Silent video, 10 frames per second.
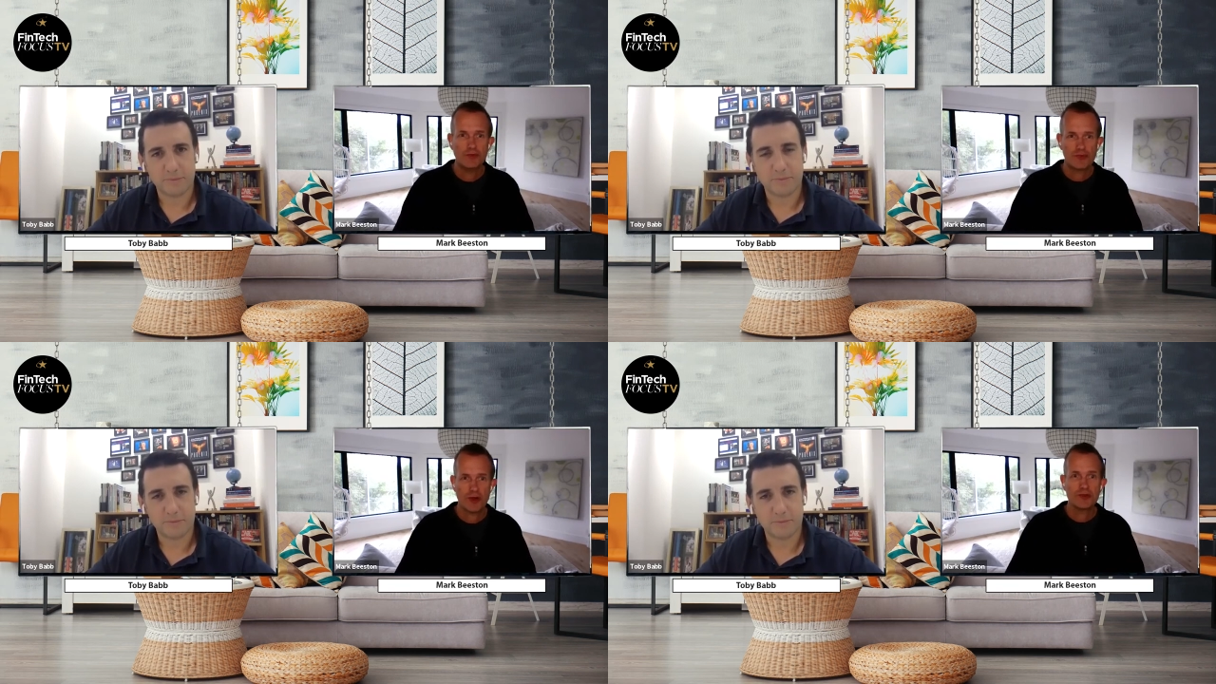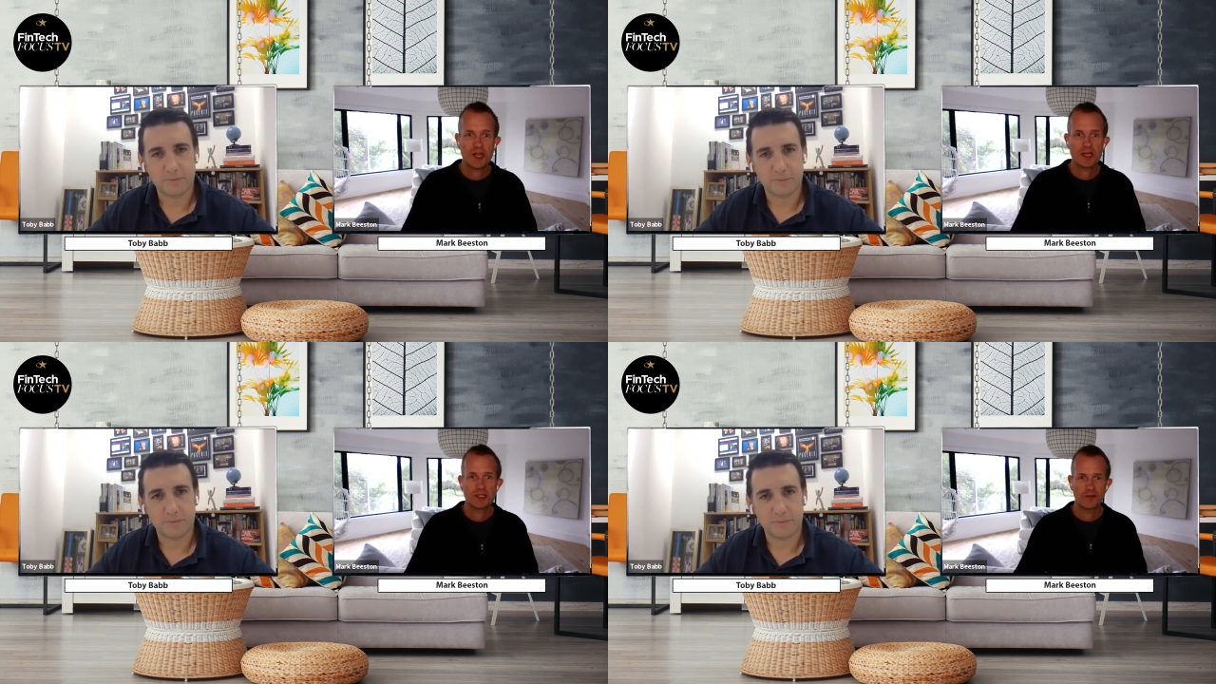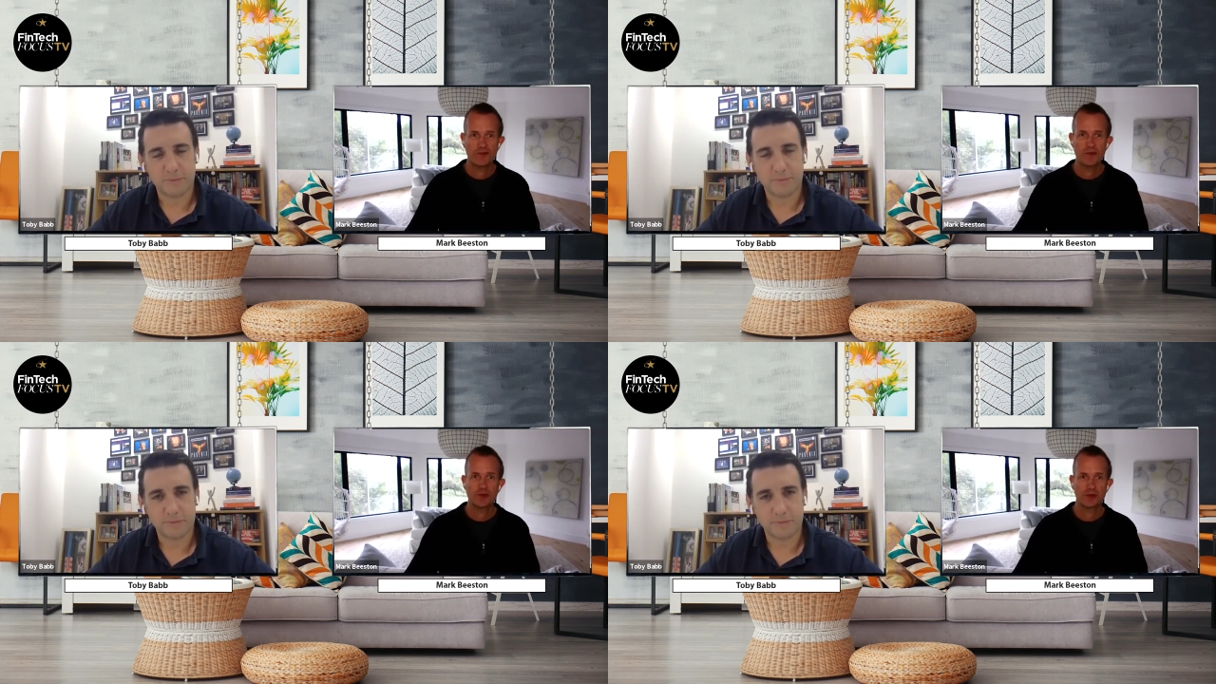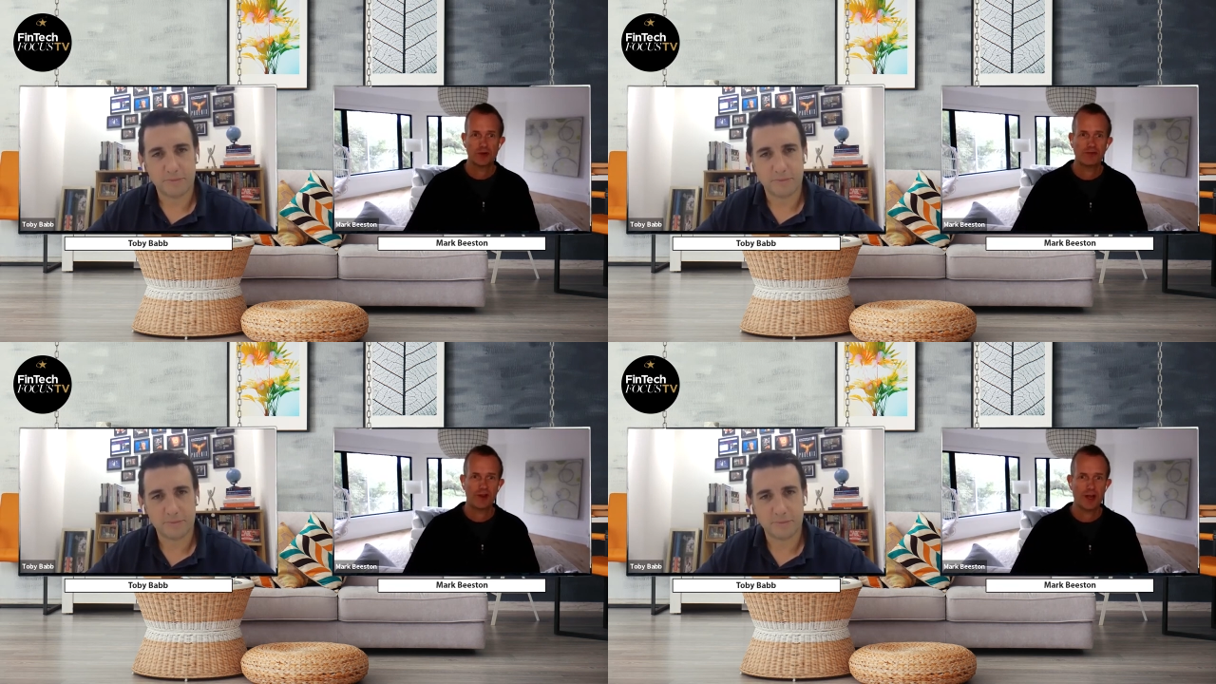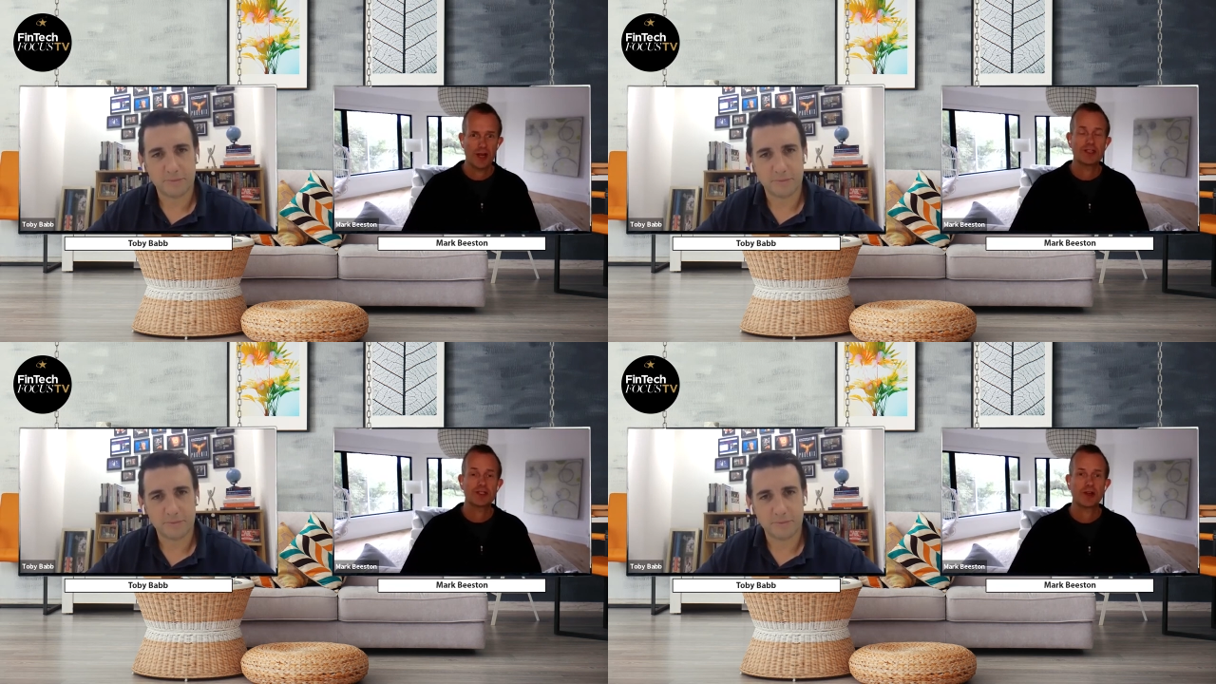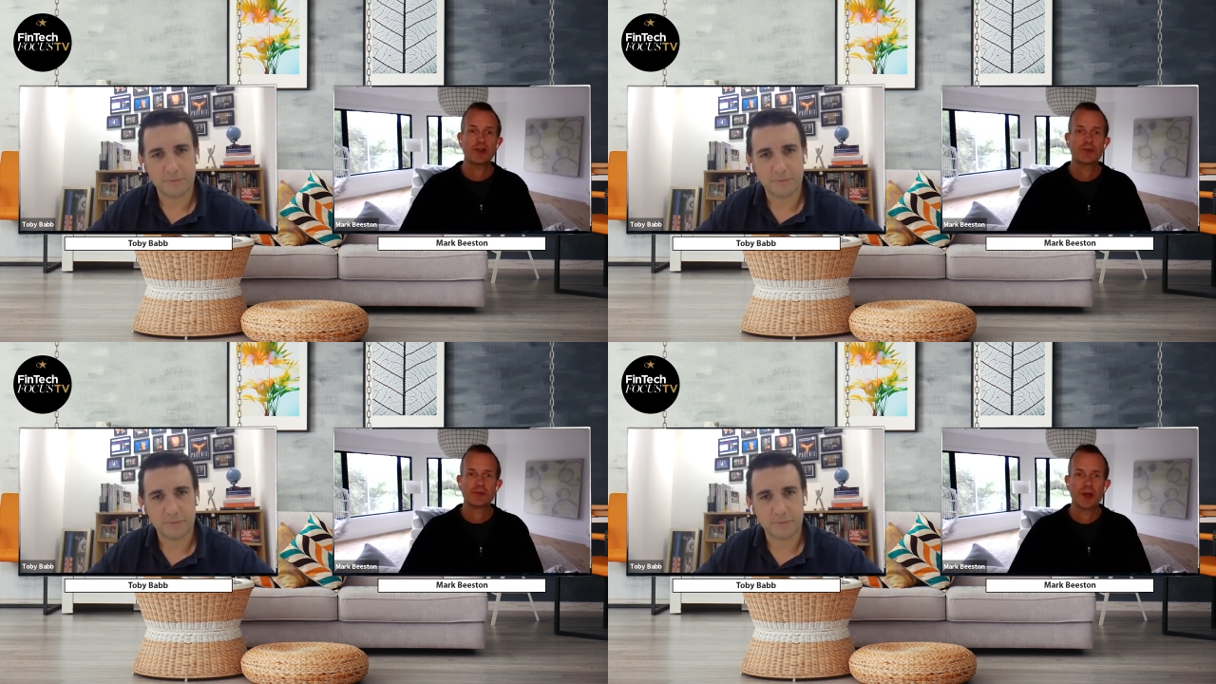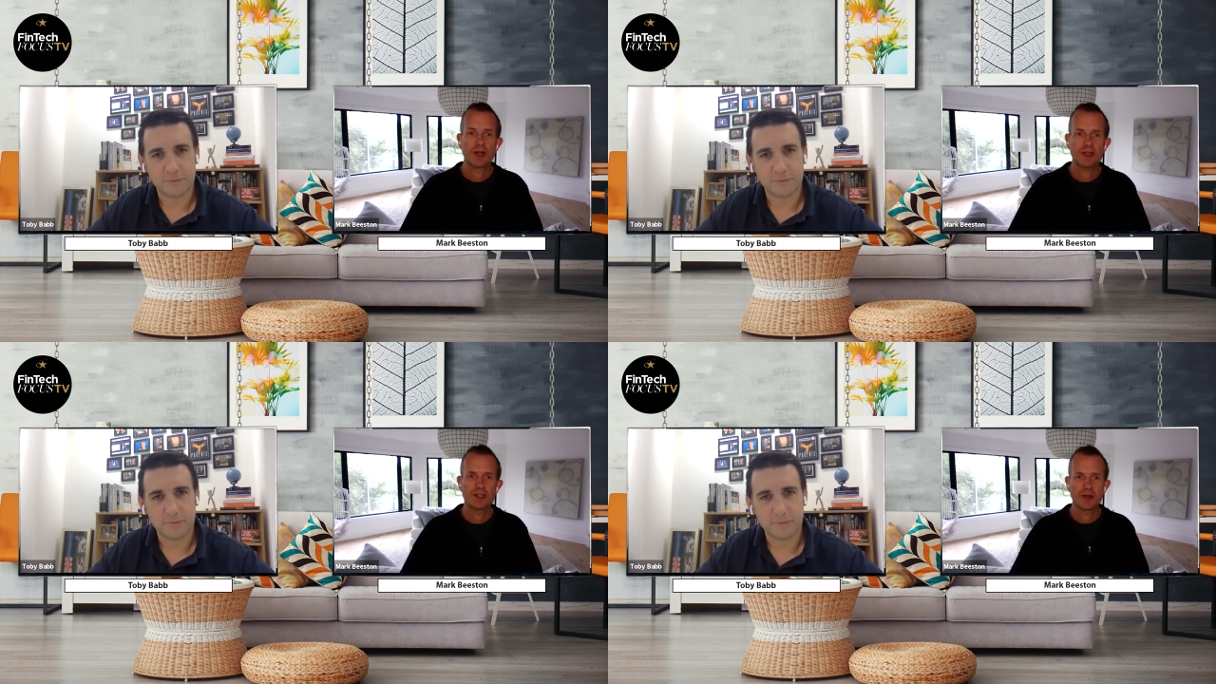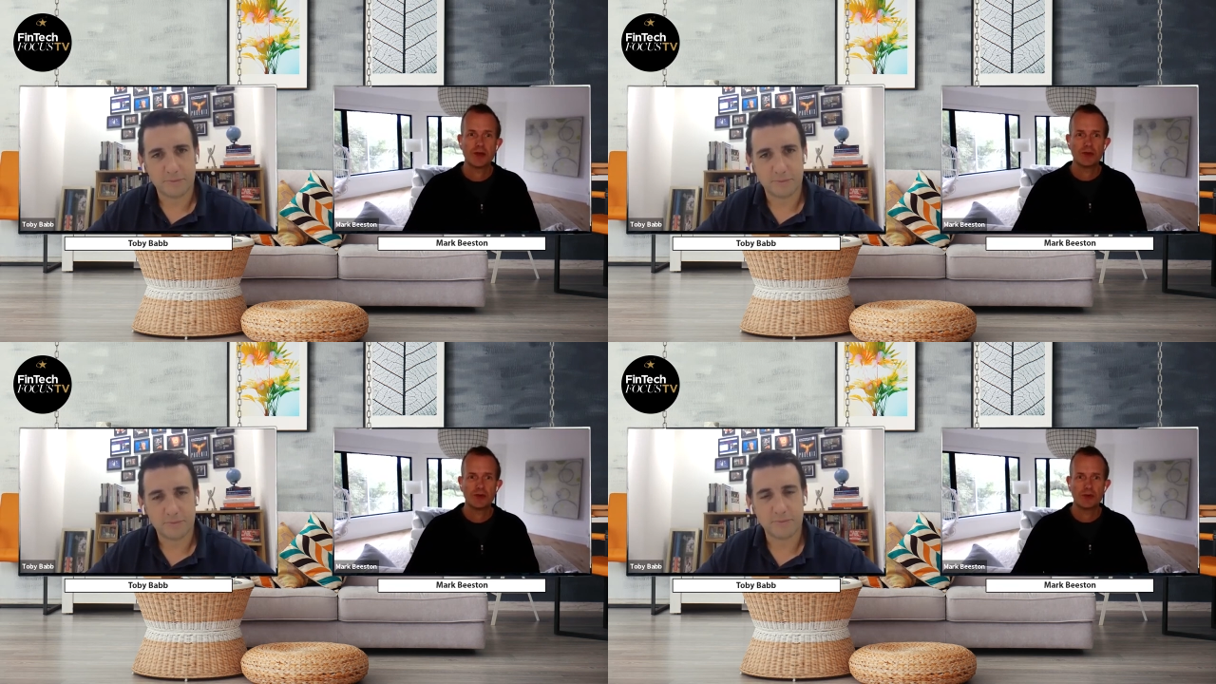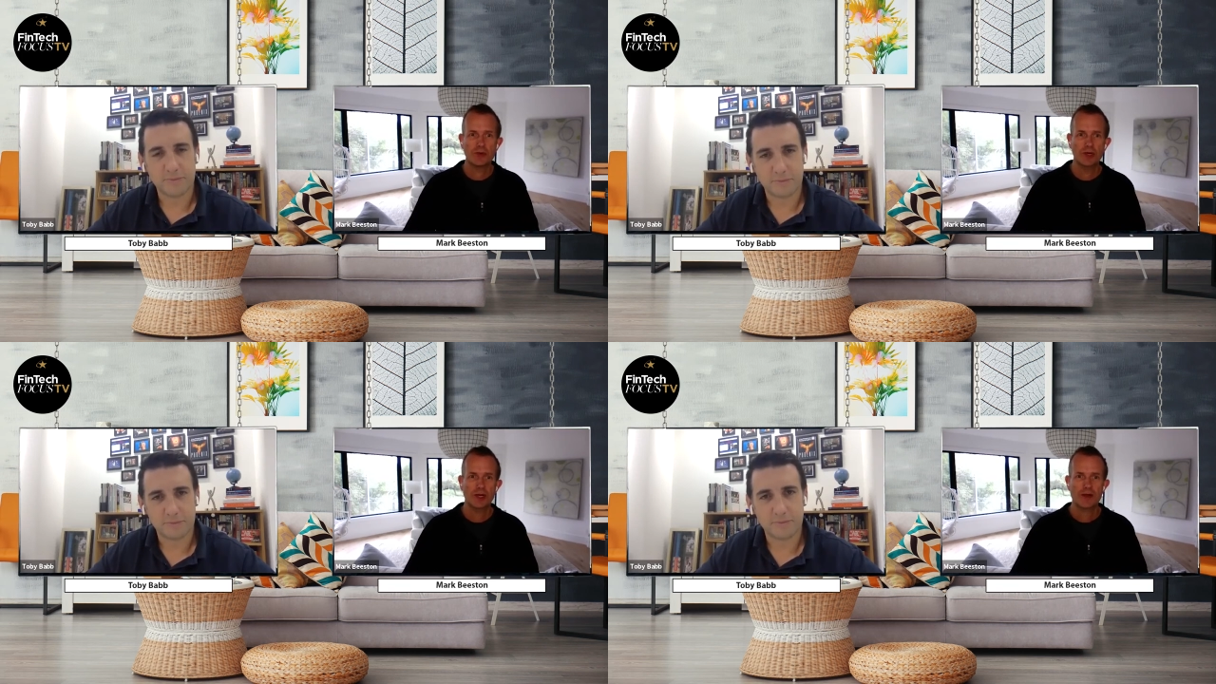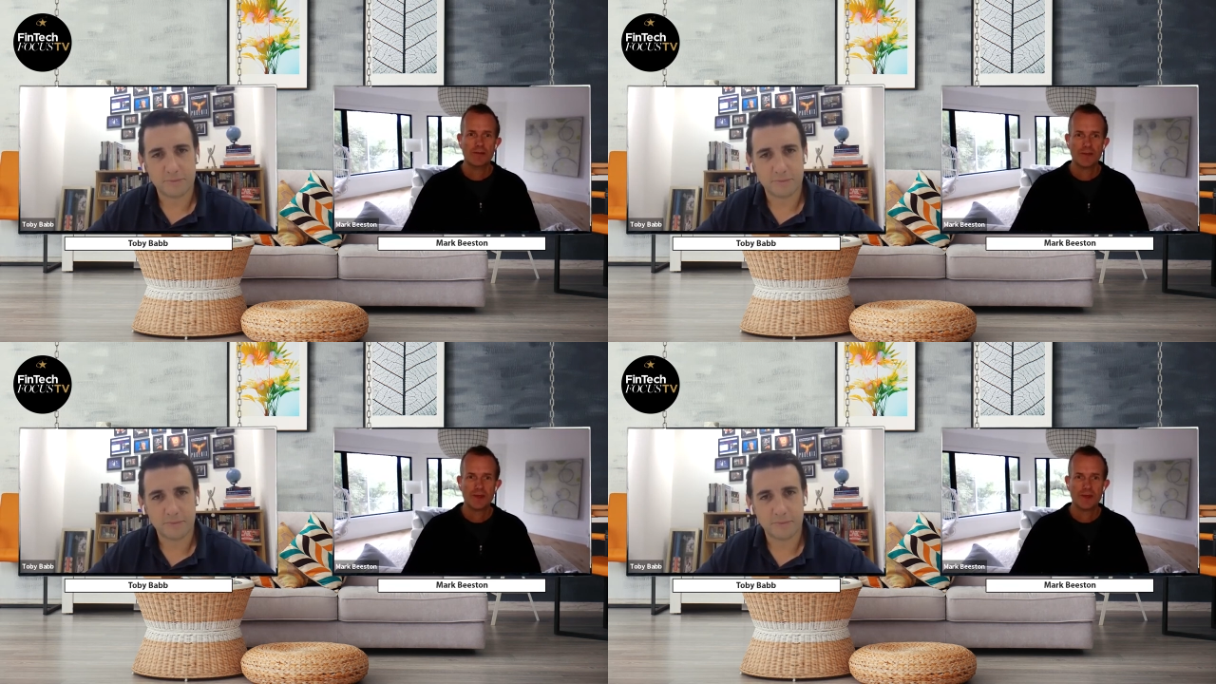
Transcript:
Speaker 1: to process the future of finance on, right? So